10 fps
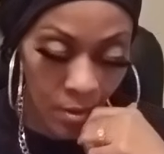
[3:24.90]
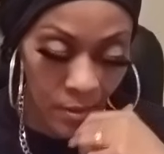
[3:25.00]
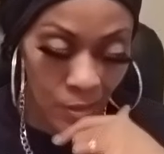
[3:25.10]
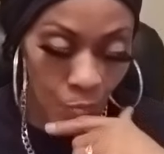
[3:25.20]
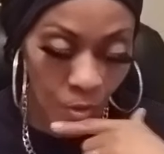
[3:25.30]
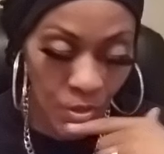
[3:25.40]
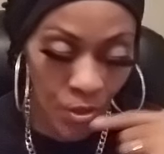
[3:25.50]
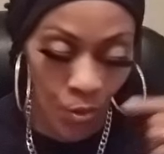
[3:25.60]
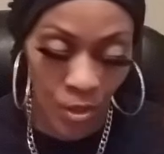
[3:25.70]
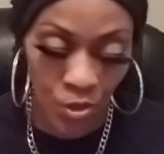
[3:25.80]
This person
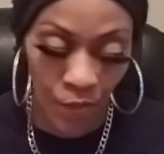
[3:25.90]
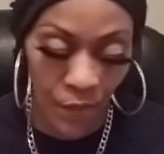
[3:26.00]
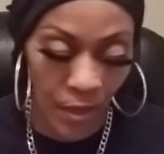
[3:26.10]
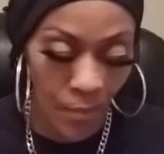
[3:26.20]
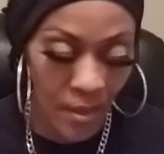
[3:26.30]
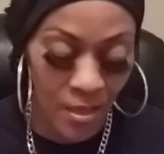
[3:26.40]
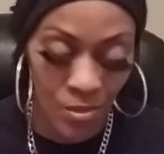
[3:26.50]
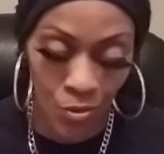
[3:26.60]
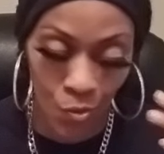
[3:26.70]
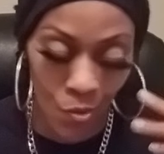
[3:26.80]
know that you're very
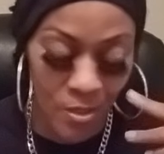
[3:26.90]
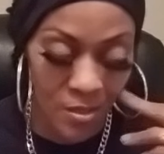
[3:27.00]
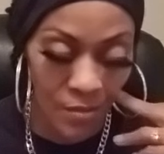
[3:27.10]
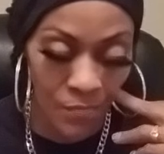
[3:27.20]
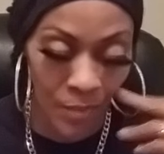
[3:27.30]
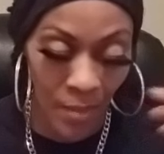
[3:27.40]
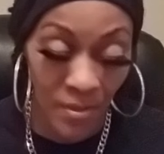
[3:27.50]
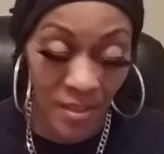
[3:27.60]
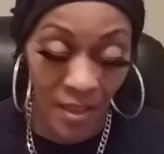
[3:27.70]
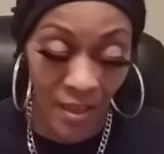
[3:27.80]
intuitive.
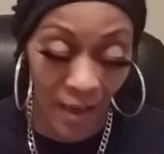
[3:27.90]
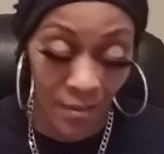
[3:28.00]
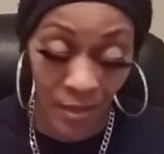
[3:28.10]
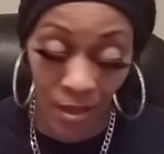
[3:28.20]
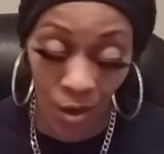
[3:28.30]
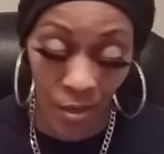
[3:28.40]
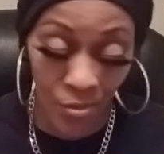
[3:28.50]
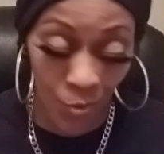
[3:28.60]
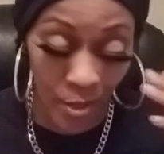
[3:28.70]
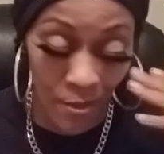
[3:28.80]
Maybe they can, they are
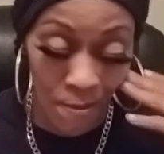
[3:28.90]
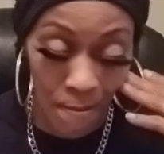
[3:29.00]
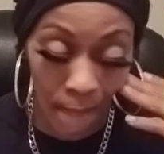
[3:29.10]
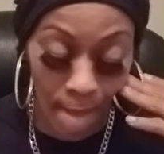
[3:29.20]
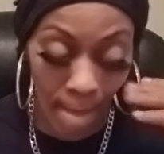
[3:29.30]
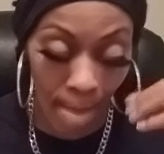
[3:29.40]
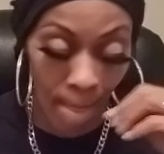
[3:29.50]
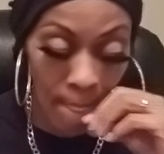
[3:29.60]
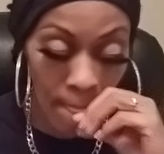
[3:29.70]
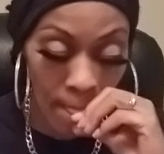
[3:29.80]
as well.
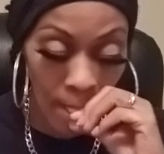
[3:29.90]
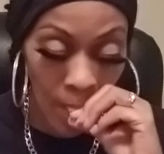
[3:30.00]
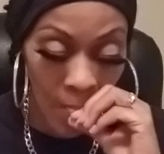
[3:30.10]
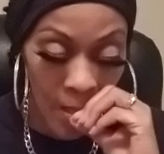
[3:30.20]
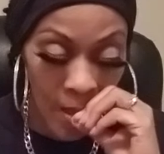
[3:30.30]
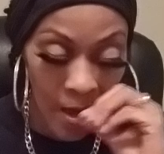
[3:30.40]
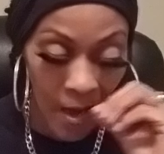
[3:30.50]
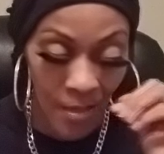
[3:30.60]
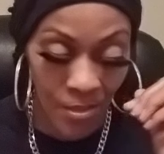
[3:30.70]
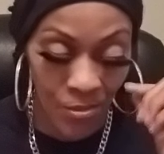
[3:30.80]

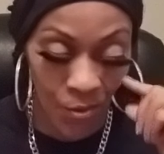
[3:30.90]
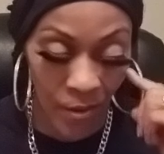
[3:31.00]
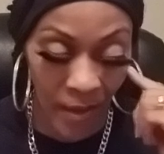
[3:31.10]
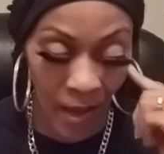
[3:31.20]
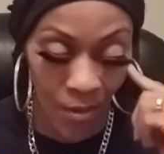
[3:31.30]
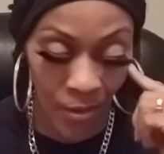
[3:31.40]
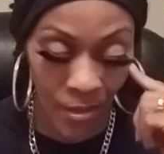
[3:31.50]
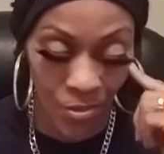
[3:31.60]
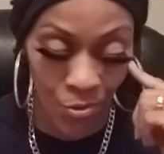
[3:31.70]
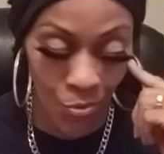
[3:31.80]
I just heard
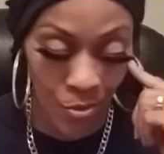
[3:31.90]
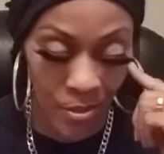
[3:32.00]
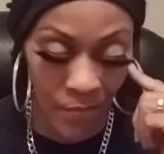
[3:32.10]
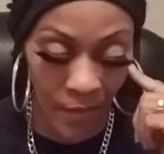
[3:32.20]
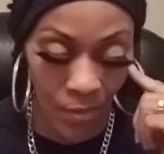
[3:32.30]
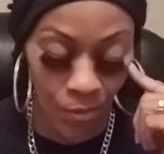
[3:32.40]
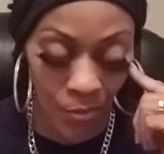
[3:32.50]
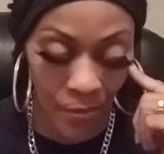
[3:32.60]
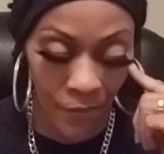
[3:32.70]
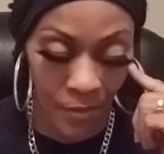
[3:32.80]
counterintuitive. I don't know
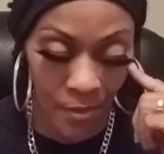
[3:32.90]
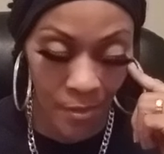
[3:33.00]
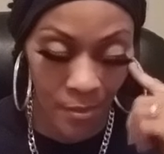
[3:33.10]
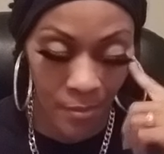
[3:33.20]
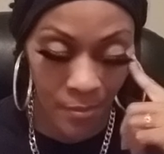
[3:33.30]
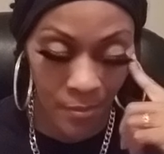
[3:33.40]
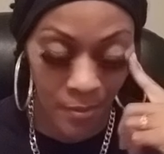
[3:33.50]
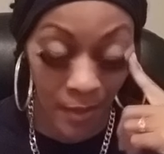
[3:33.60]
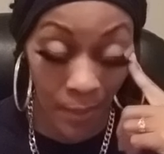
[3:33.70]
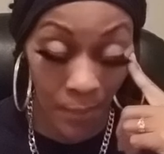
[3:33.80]
what the fuck
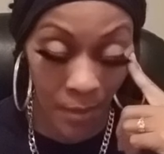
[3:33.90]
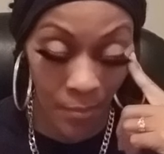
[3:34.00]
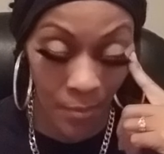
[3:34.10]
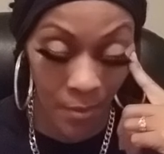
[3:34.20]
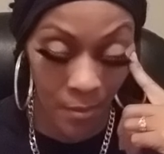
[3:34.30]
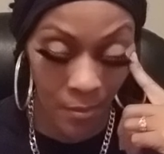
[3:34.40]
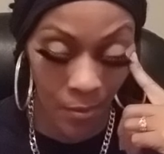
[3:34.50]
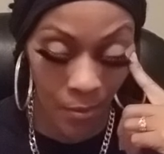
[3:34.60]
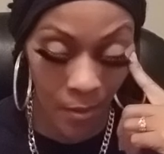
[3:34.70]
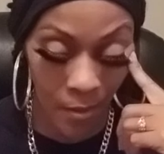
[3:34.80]
that meant, but
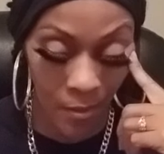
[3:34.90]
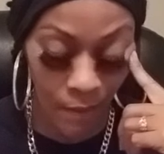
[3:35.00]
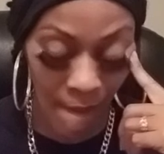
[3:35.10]
okay.